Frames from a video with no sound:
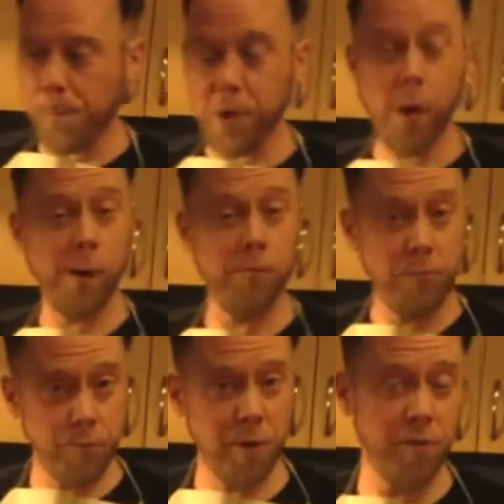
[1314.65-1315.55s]
You know,
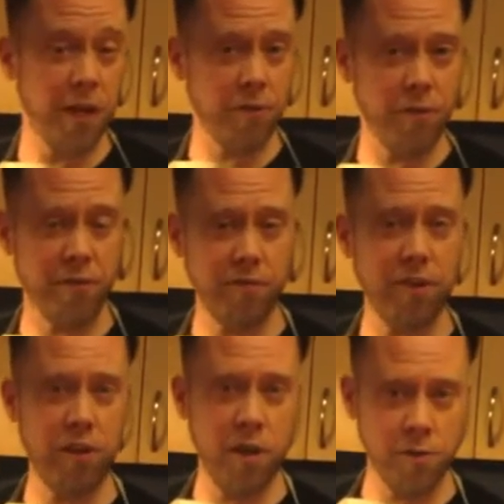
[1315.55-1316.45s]
I've been vegan for
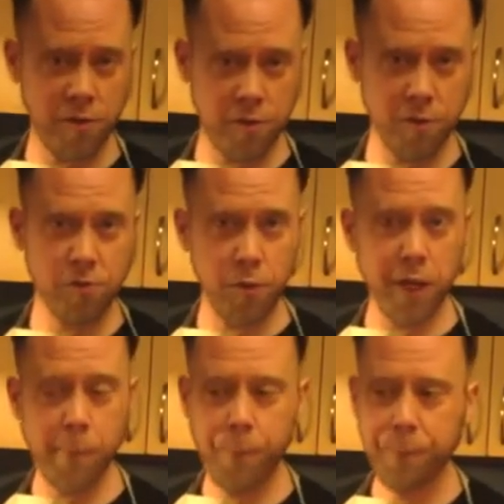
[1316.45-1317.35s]
17 years as of this
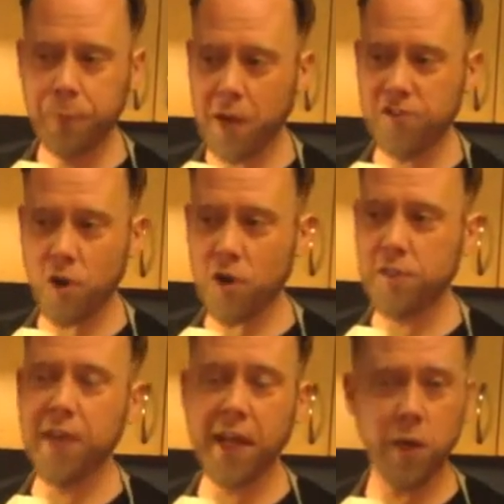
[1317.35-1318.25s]
week. I
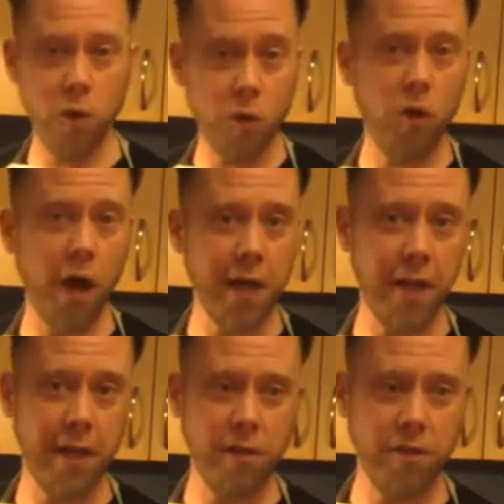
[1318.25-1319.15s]
started taking local
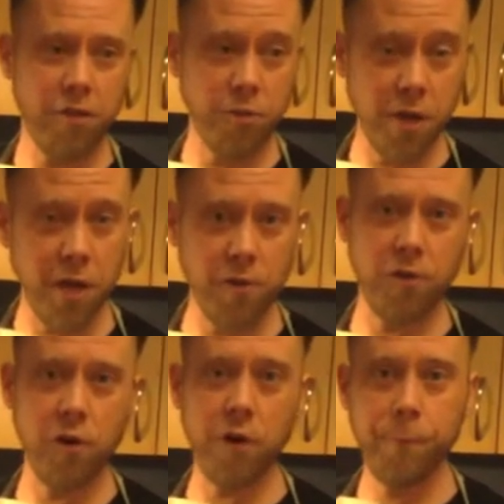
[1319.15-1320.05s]
honey 3 years
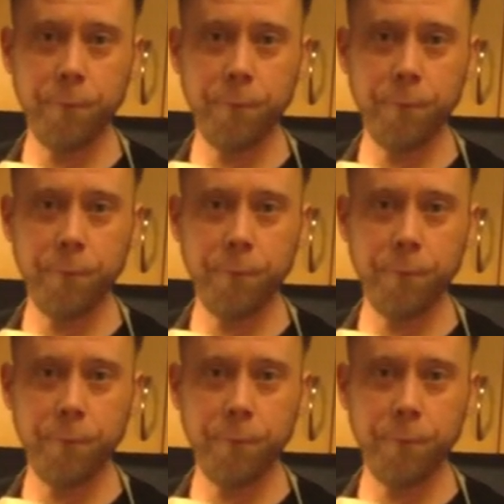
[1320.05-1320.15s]
ago.